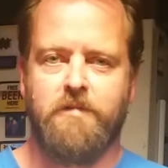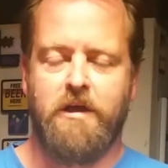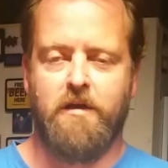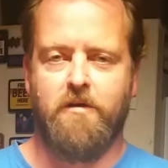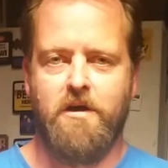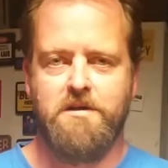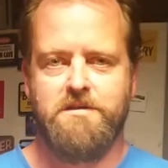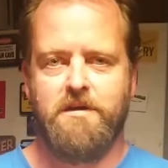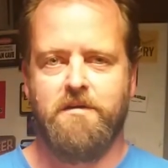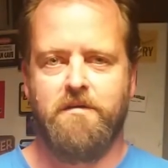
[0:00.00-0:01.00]
Yeah guys,
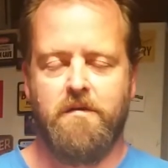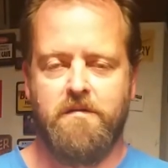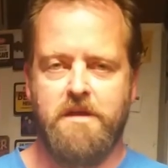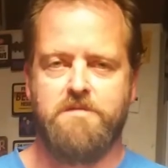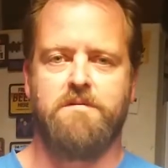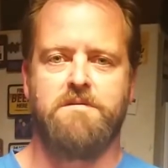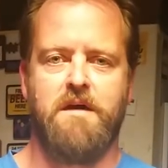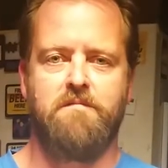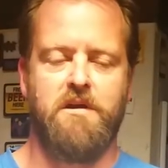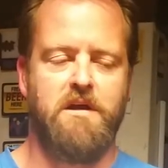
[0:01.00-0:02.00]
so that's what's
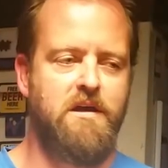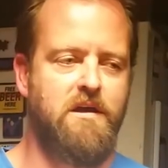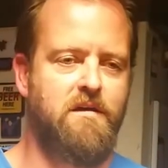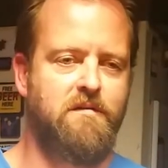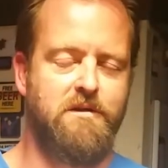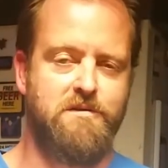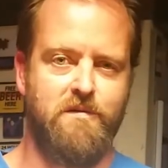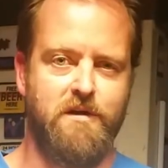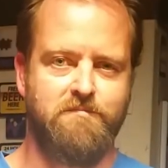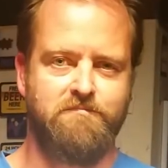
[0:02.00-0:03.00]
happening here this
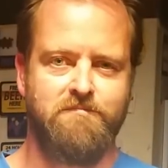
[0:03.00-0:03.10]
week.